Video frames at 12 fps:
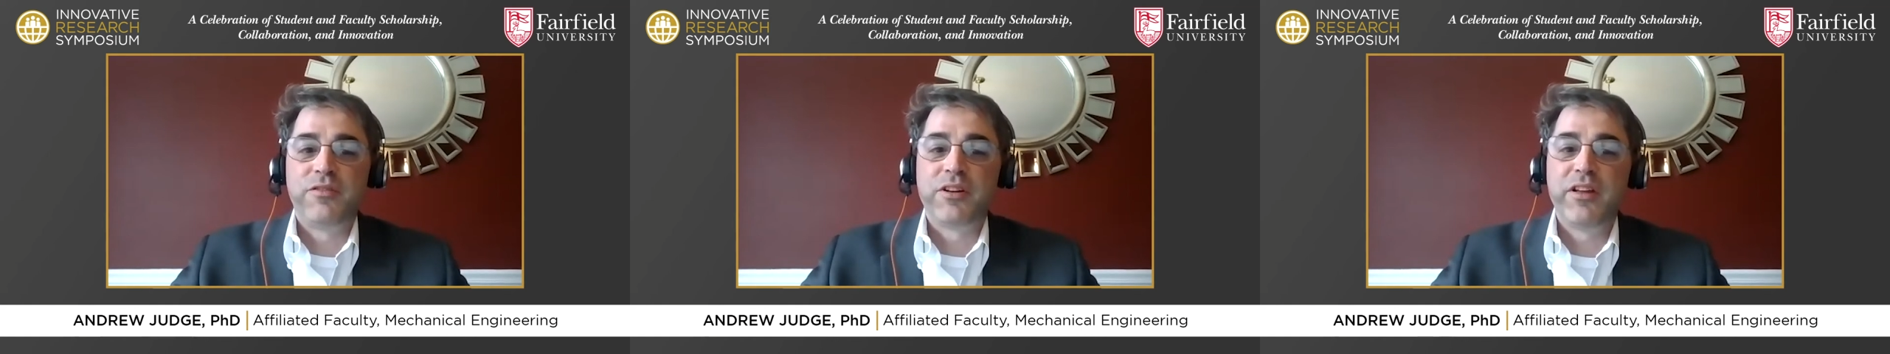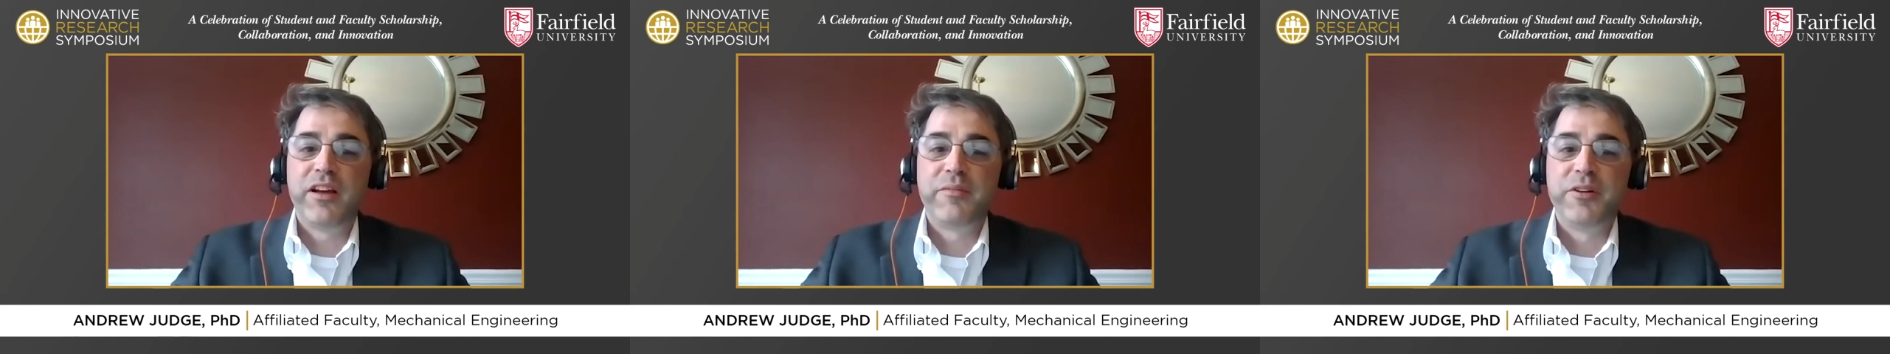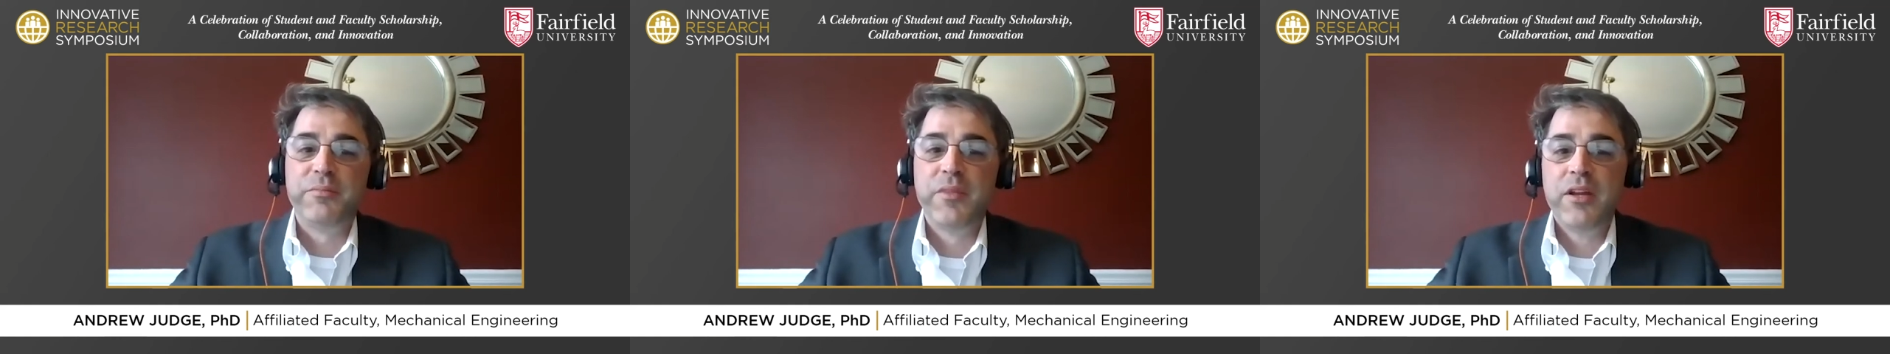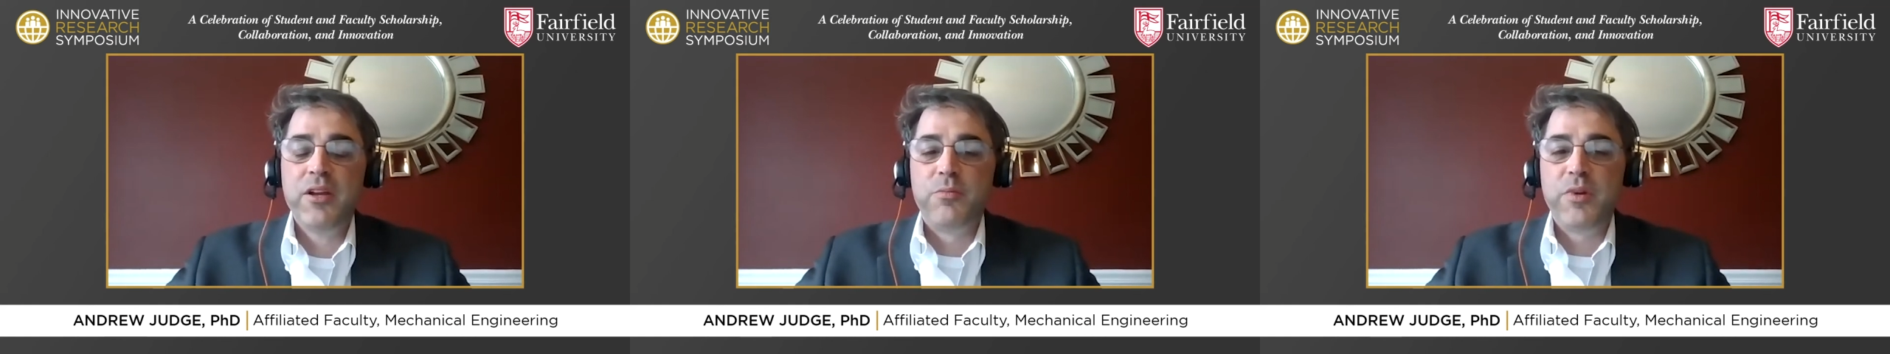of a climber,
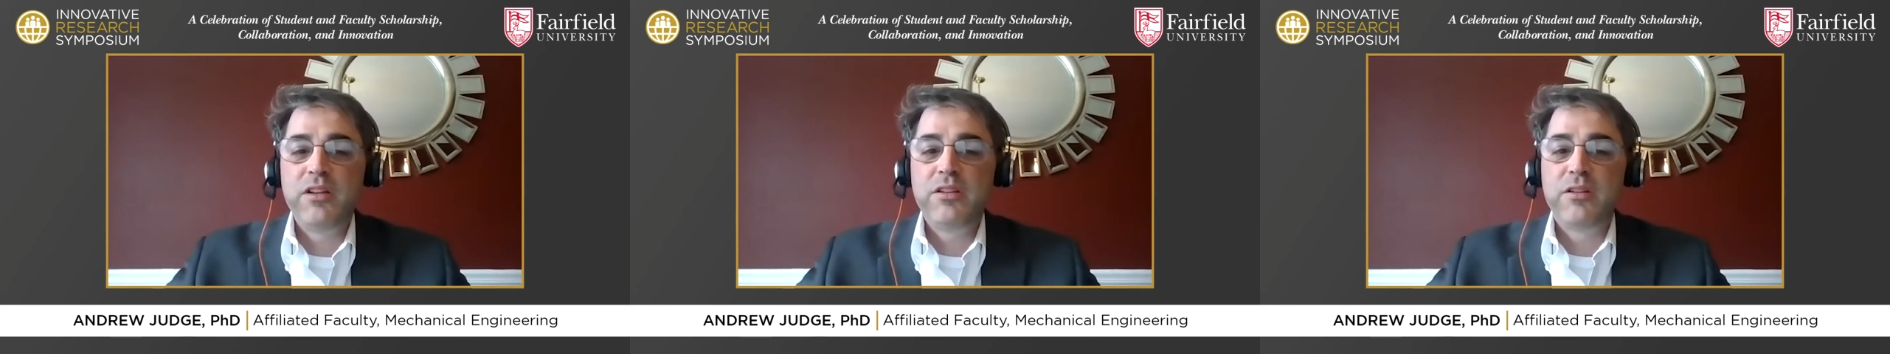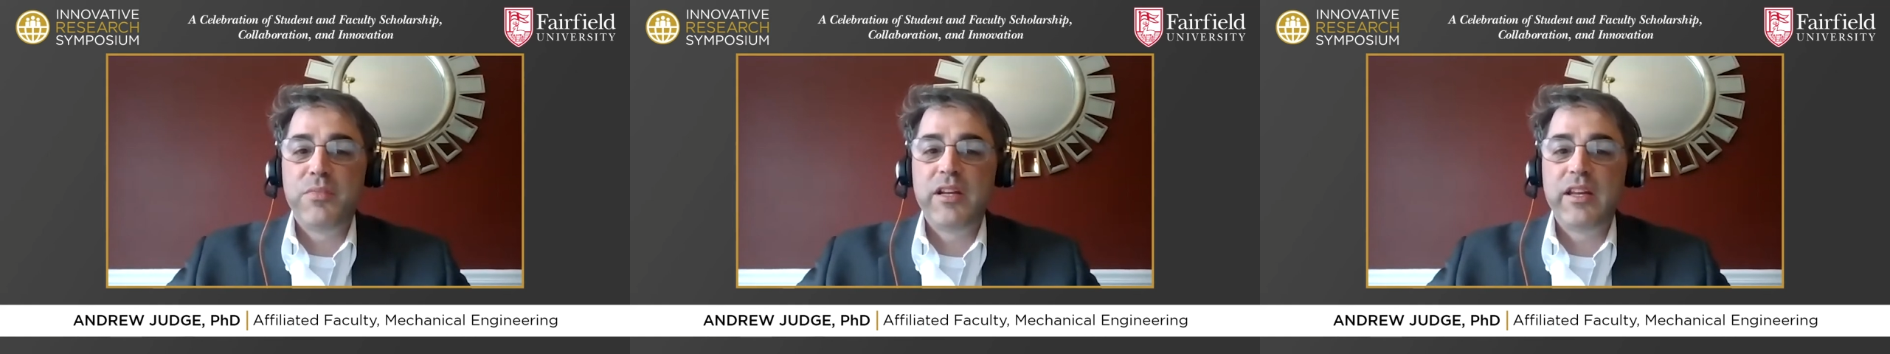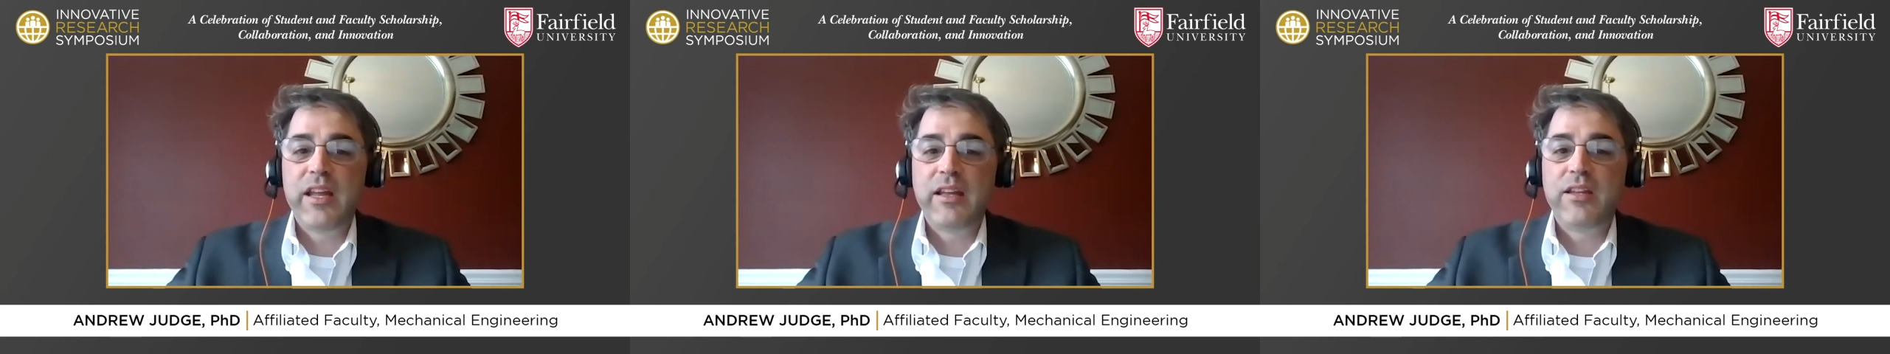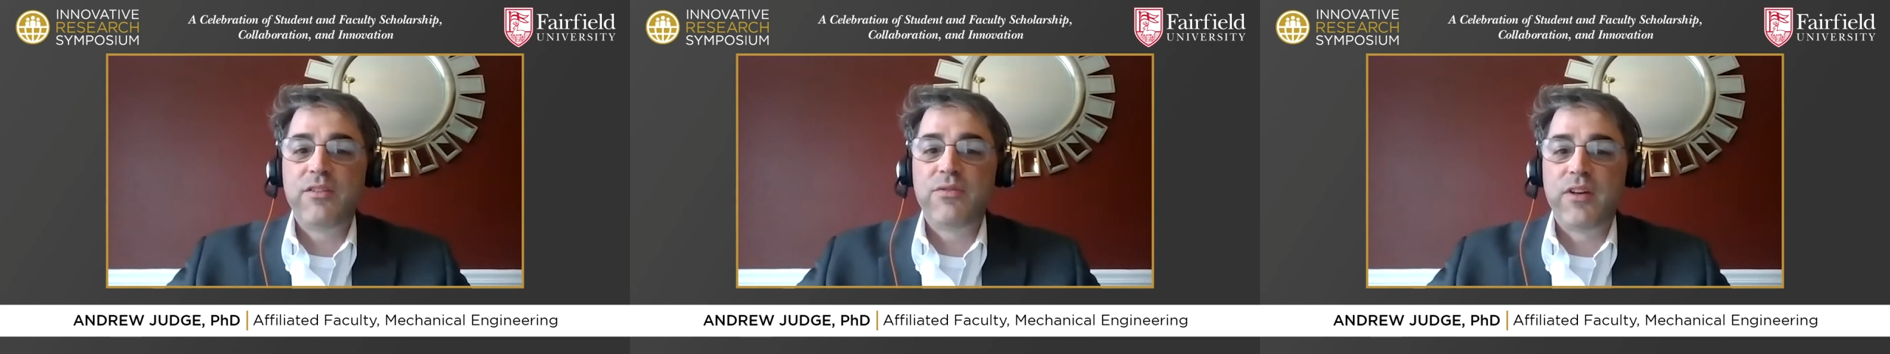we need to
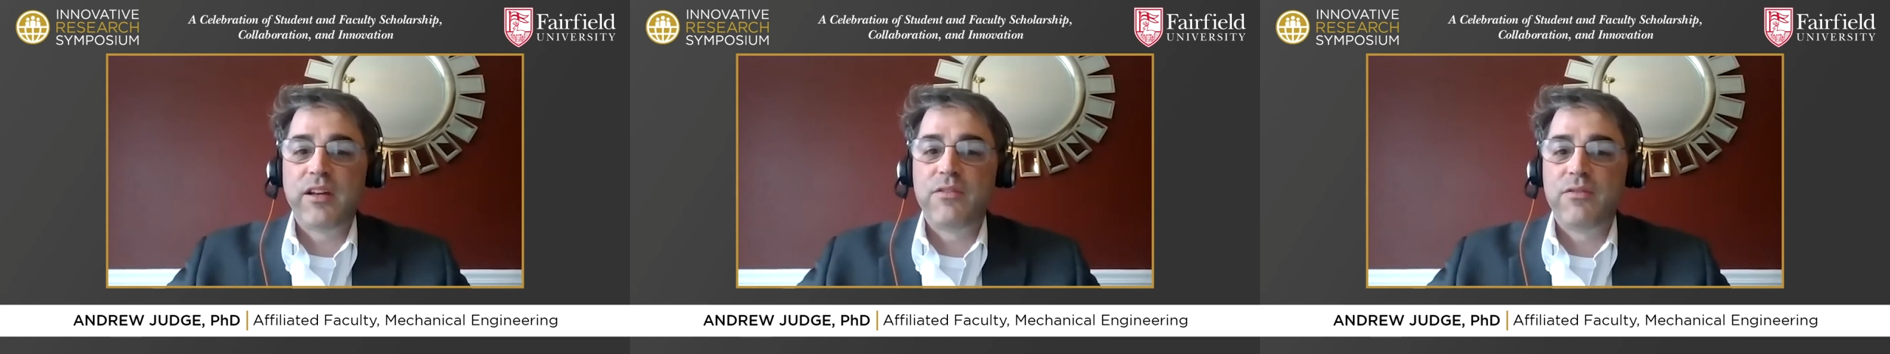mitigate the effect of